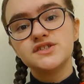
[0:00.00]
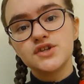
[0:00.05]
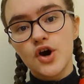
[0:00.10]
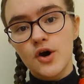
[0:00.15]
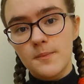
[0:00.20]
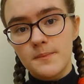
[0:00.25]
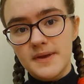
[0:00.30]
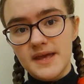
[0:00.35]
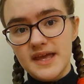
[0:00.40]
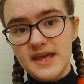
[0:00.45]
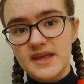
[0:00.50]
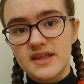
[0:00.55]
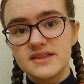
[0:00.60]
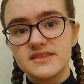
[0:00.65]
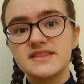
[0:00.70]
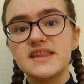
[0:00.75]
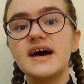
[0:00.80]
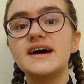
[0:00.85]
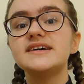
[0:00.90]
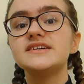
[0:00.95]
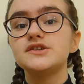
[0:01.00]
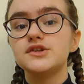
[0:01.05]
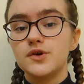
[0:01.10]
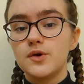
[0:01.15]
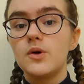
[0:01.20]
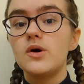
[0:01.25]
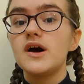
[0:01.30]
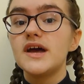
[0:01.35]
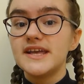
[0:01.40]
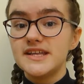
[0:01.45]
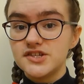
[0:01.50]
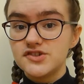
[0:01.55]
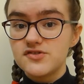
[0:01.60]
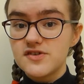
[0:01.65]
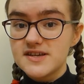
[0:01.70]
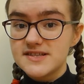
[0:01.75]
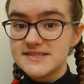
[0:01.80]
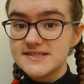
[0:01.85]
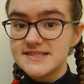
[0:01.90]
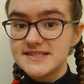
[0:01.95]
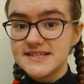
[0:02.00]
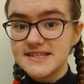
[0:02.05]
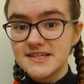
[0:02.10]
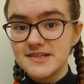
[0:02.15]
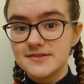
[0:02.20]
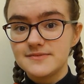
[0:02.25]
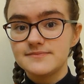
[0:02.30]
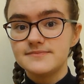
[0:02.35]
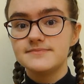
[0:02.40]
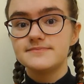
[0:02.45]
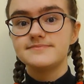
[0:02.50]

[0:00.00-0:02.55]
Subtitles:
topic that you are interested in.